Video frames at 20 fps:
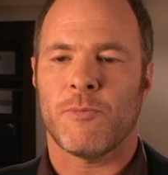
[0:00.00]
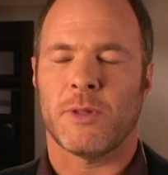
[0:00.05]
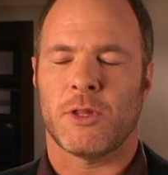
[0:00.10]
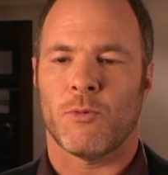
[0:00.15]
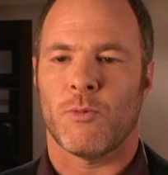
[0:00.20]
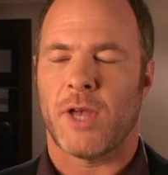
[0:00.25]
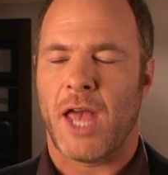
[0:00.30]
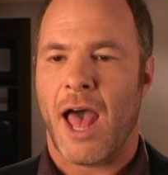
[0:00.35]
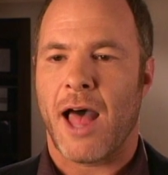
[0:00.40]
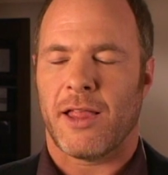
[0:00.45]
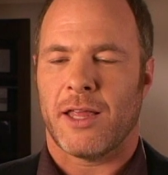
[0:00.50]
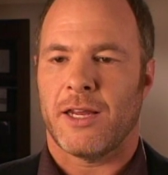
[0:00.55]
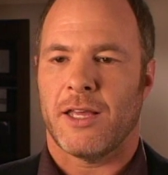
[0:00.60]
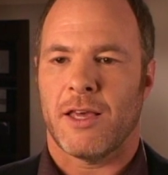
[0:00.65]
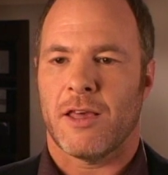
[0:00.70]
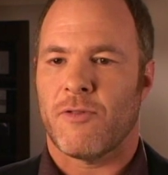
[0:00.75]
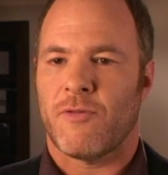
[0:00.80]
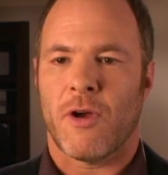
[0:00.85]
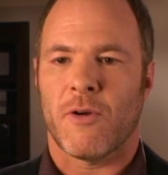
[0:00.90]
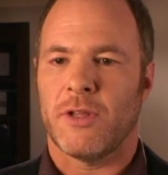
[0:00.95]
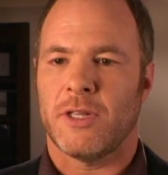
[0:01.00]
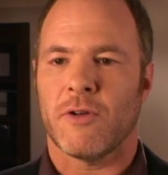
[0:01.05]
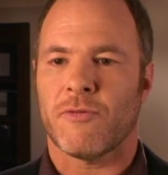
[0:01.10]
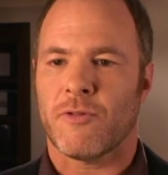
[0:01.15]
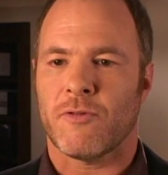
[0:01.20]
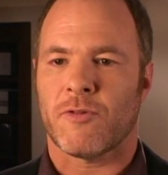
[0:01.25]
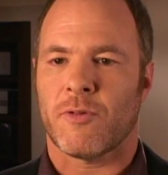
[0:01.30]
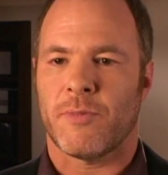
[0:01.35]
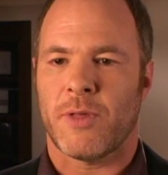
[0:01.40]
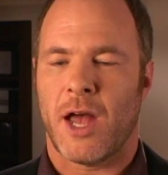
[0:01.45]
But the reality is very
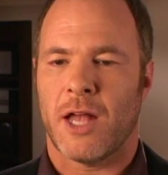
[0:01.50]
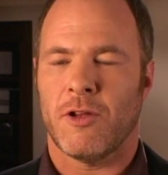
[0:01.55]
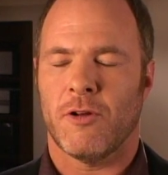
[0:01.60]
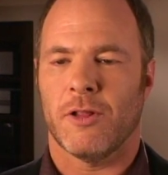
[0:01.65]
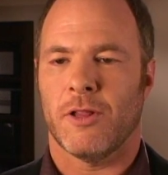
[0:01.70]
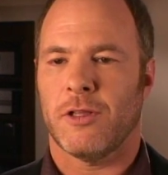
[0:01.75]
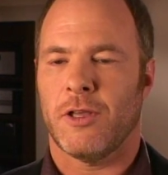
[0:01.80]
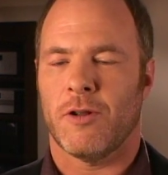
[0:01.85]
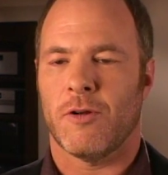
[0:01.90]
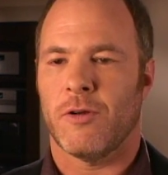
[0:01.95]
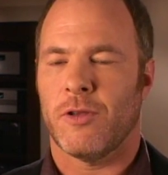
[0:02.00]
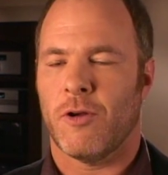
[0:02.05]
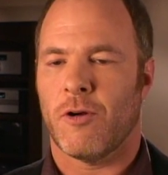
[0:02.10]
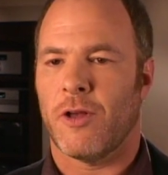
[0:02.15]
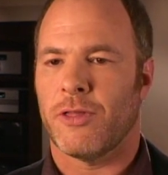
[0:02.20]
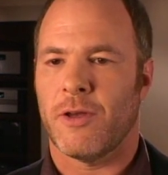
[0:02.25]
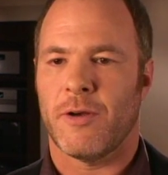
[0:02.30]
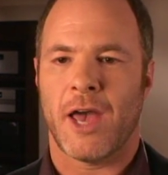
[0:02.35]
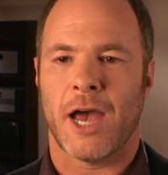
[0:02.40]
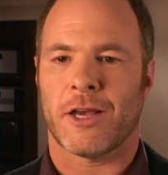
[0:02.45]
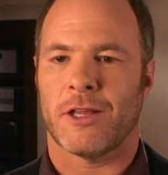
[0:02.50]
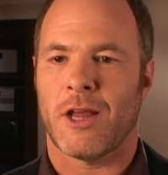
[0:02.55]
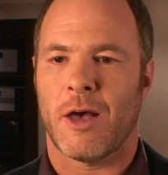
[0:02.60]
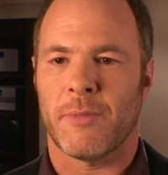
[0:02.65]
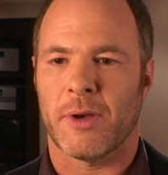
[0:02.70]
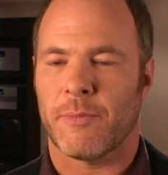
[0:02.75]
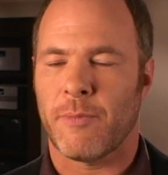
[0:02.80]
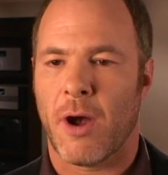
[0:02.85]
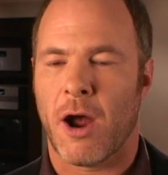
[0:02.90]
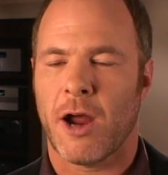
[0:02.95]
different from that. You're on the
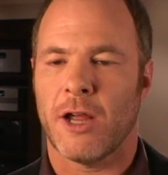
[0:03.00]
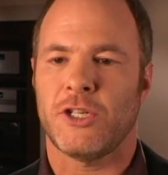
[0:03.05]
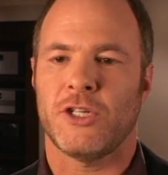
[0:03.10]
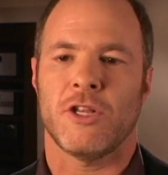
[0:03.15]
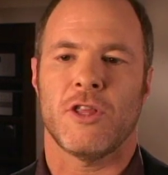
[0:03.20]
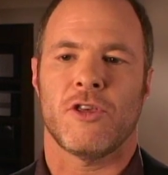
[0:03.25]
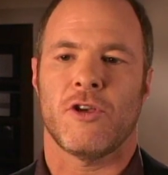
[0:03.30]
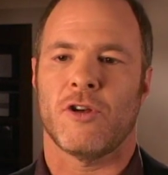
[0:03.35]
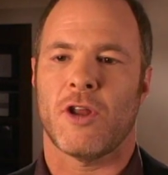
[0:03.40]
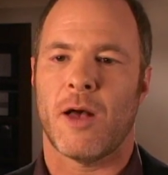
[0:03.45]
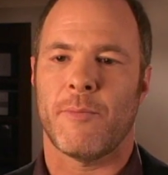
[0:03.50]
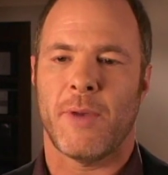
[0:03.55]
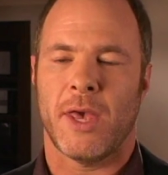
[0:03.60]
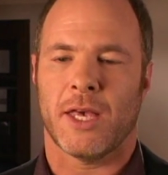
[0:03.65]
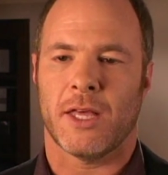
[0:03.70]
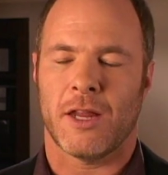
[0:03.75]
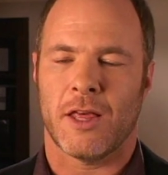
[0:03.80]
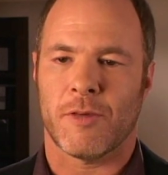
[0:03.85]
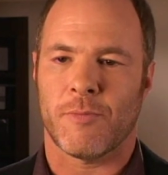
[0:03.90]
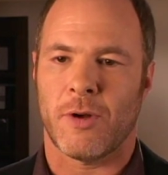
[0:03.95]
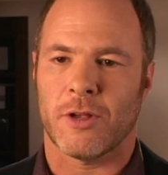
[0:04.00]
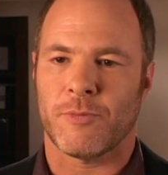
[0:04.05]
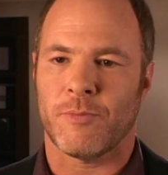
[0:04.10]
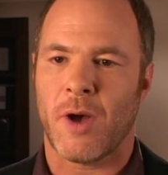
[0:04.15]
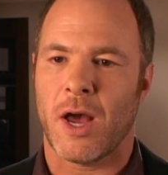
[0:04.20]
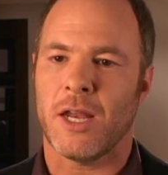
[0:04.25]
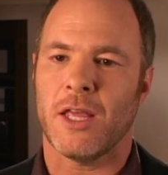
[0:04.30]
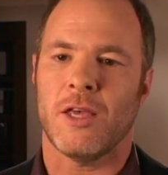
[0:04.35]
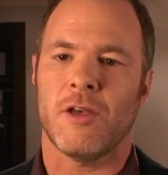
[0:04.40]
economic margins. You're not making as much money.